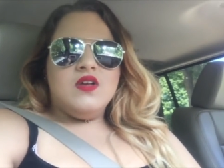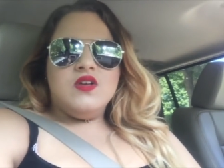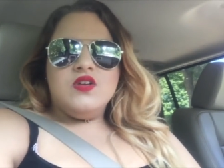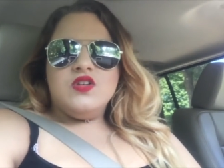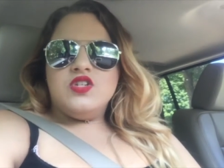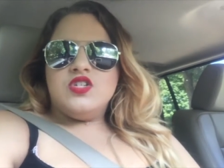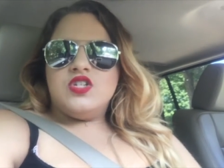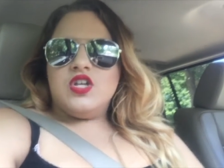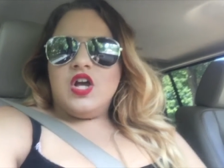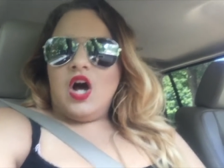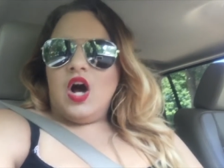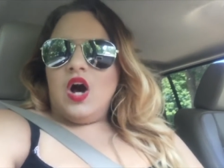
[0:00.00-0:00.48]

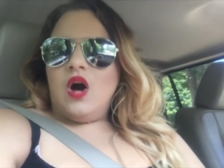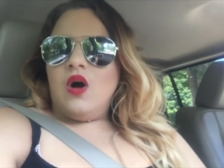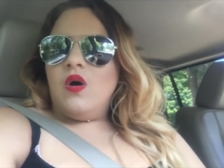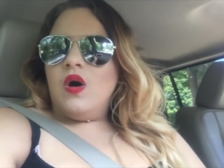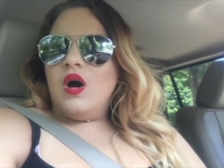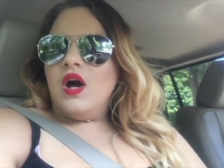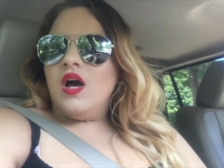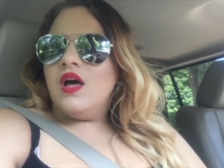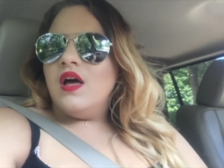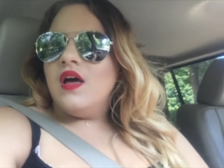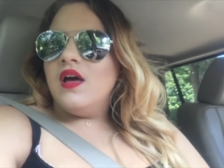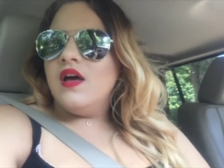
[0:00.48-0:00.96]

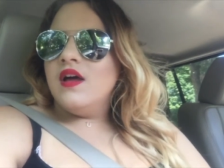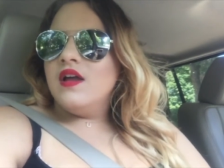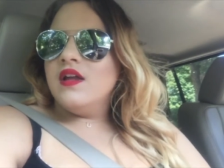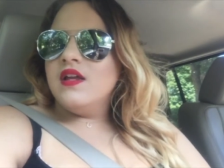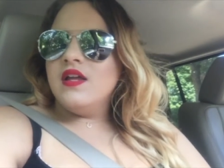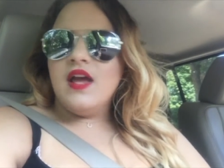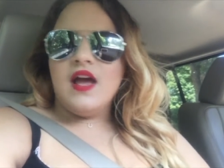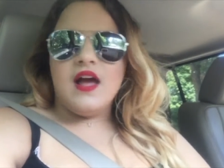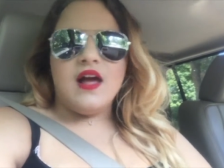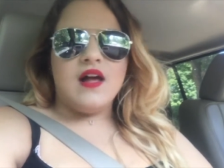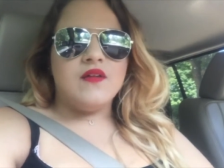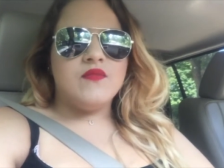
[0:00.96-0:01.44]
so
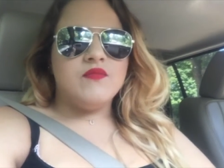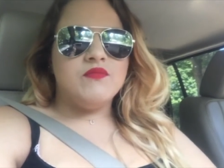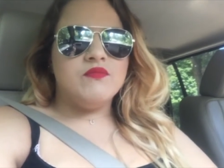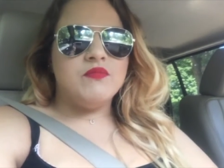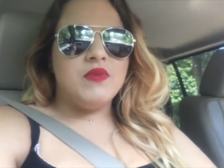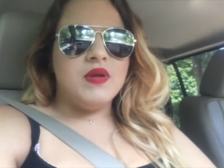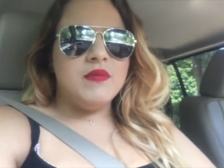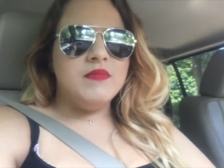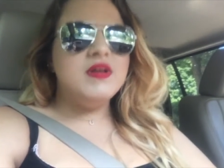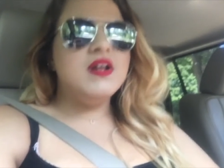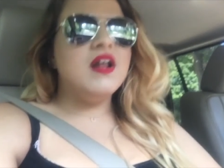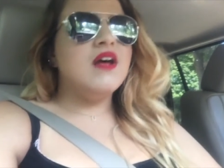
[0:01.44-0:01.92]
yeah
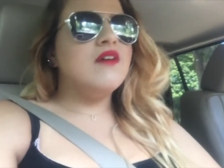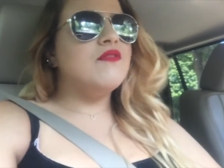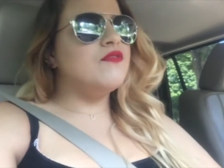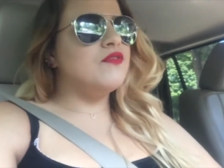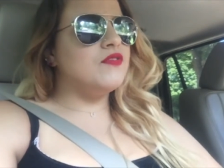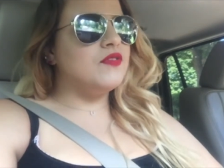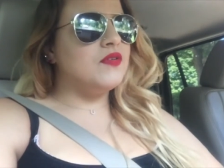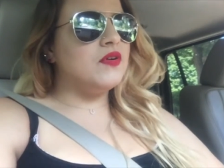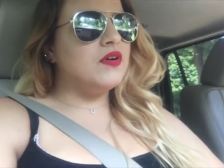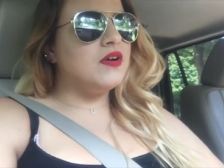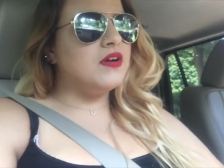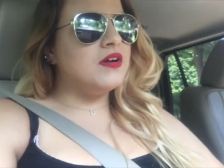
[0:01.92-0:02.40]
maybe not
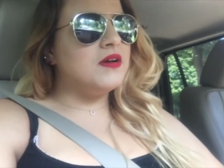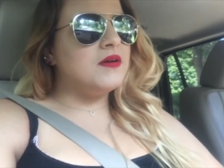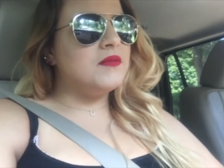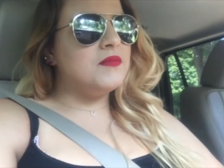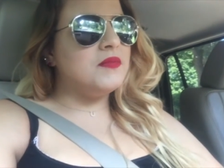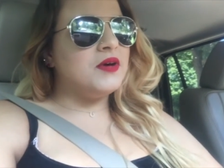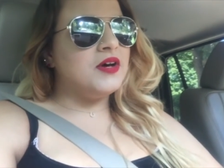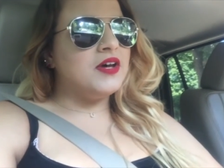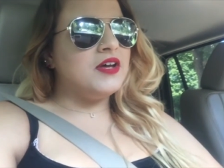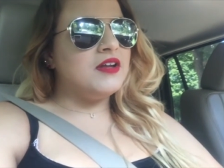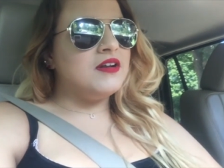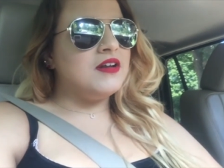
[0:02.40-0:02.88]
florida
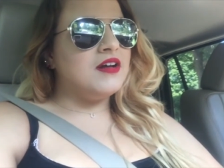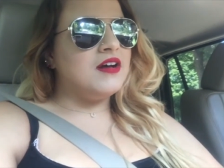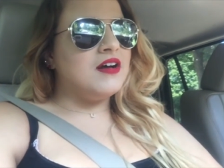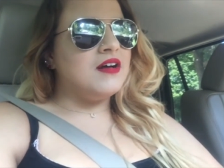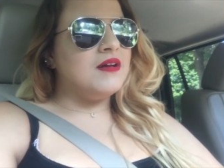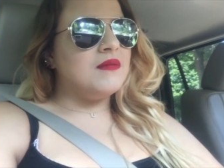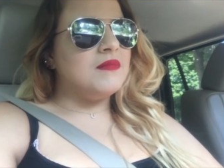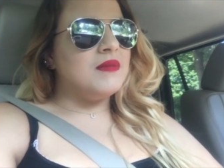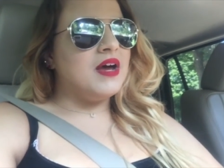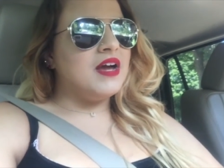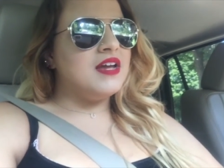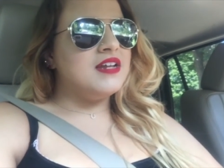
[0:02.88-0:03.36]
but
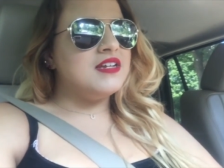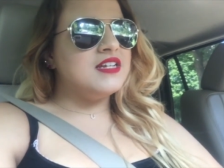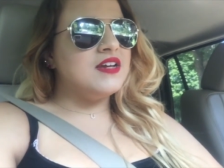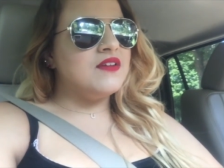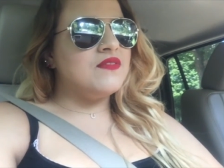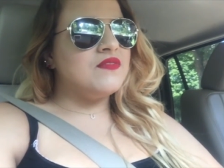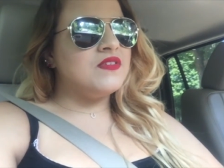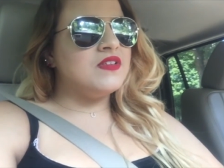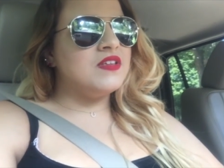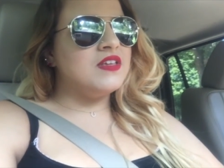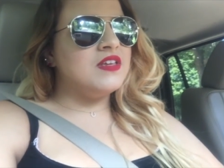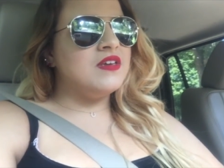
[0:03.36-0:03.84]
um, i
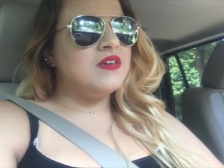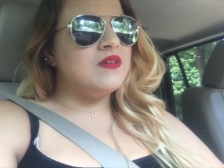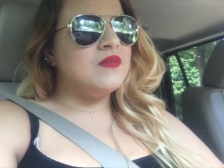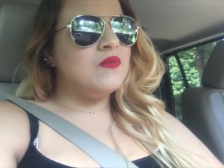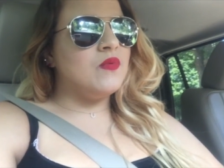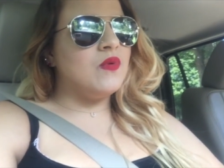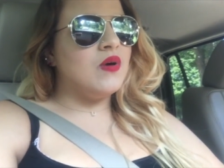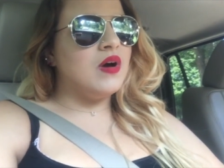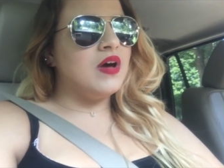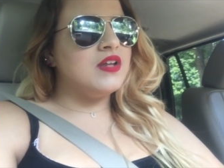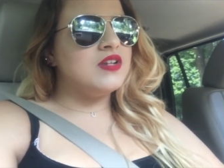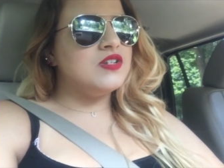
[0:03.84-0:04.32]
definitely
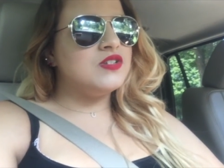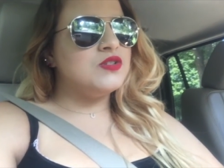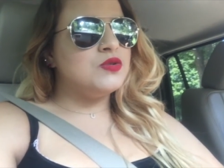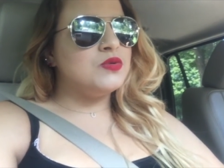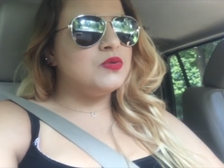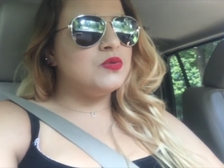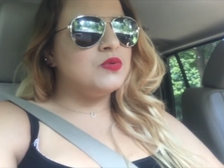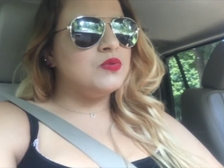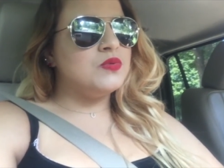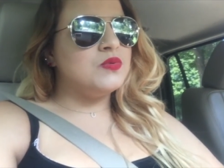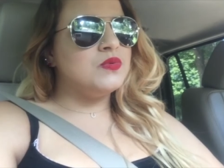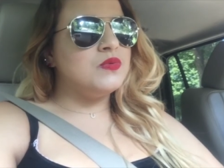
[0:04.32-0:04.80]
want
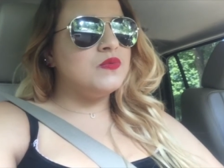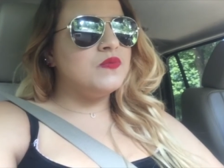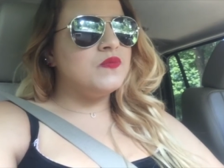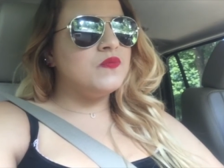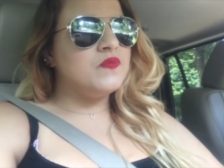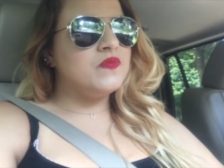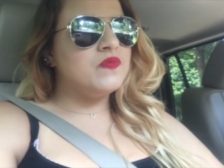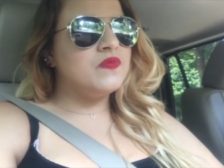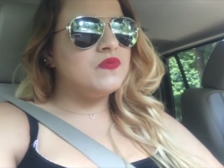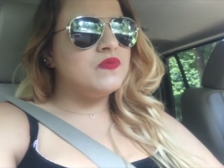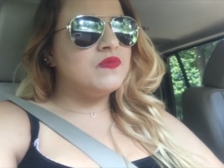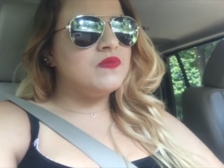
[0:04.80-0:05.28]
to
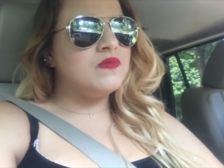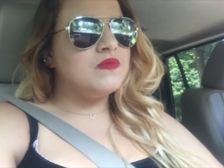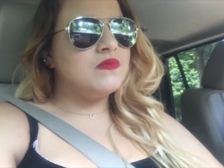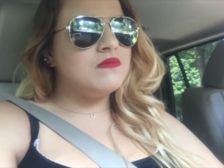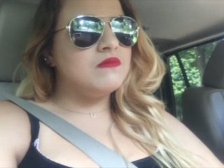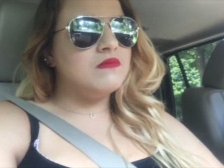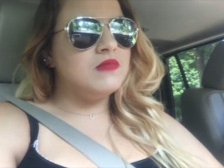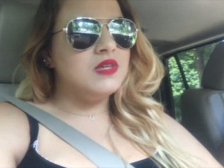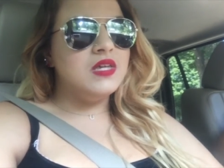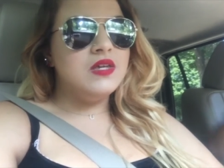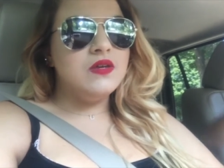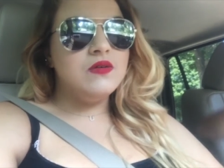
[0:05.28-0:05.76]

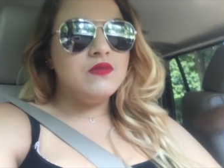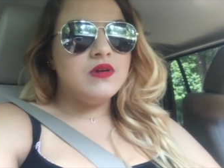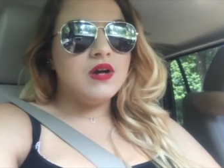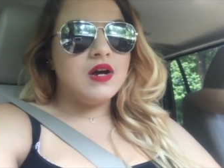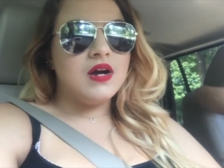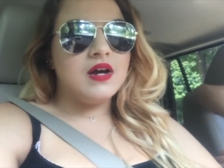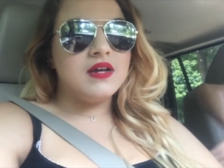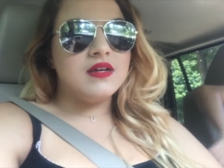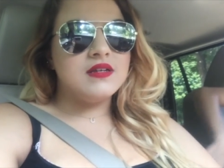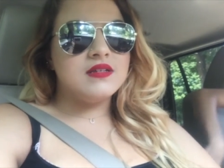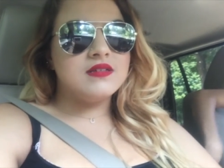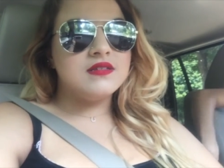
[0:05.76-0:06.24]
meet you
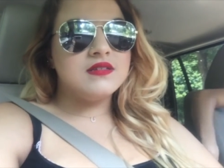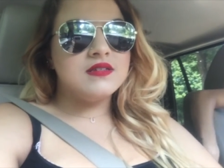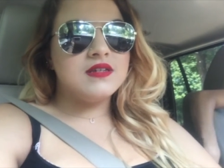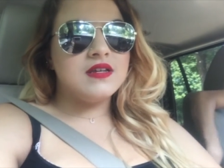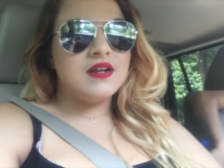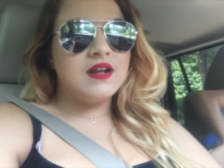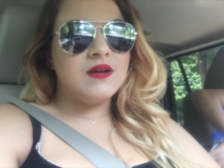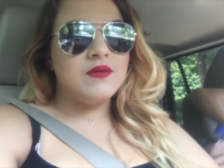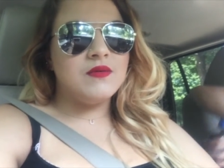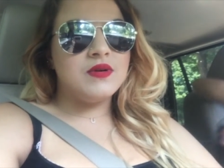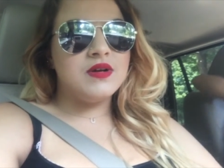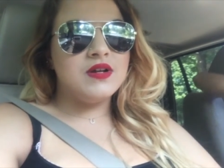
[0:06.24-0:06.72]
guys
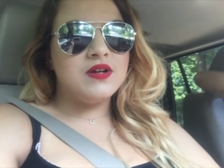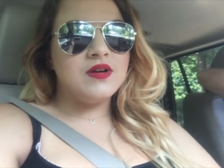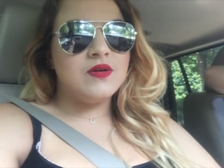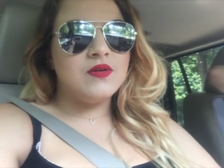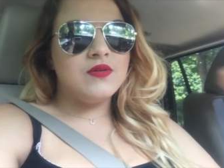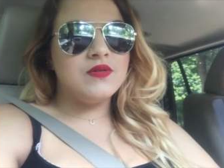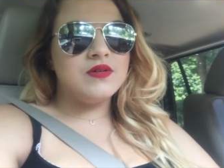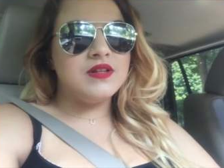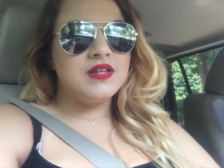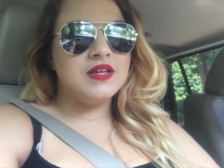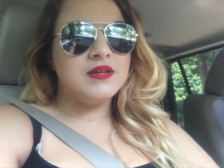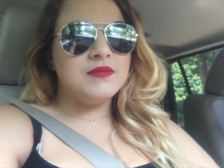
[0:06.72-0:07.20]
and i want to go
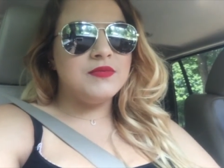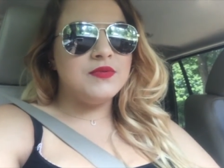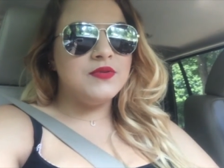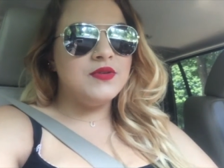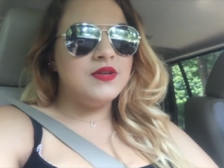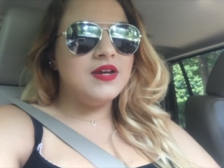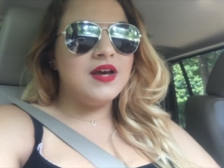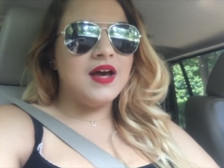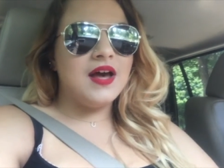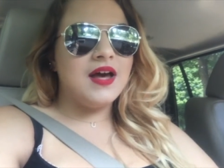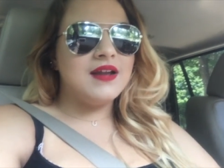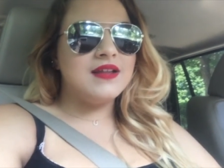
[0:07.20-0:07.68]
to like
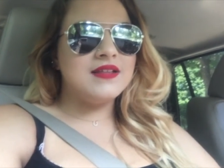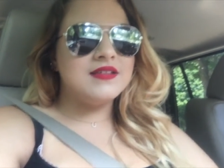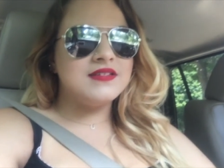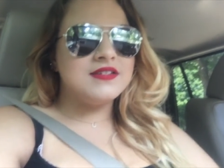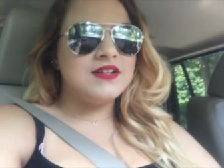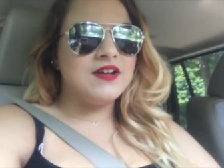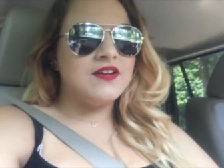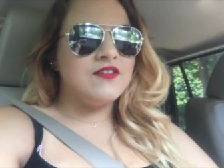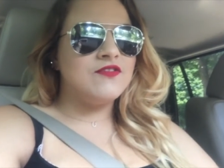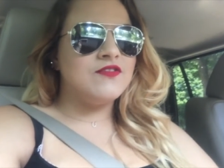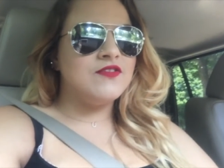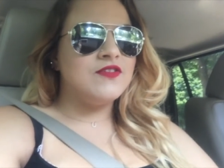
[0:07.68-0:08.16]
beautycon and
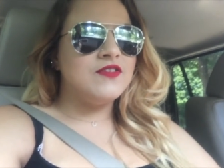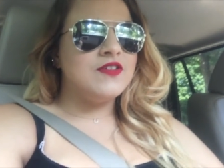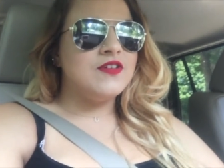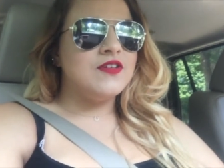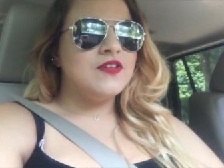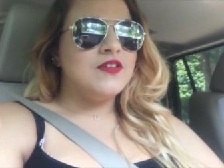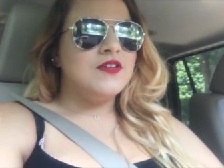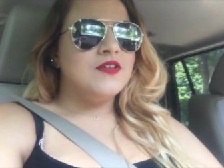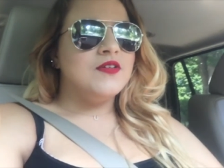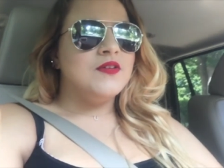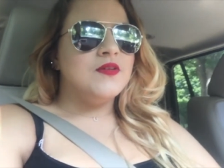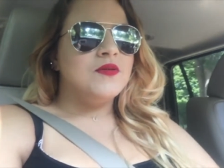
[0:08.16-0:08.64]
stuff
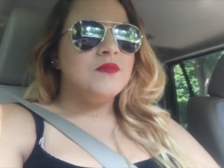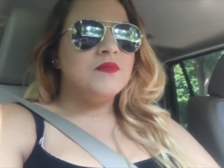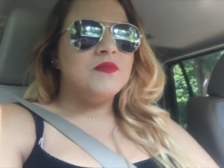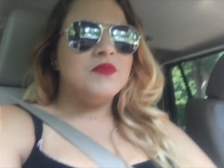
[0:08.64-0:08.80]
Aww.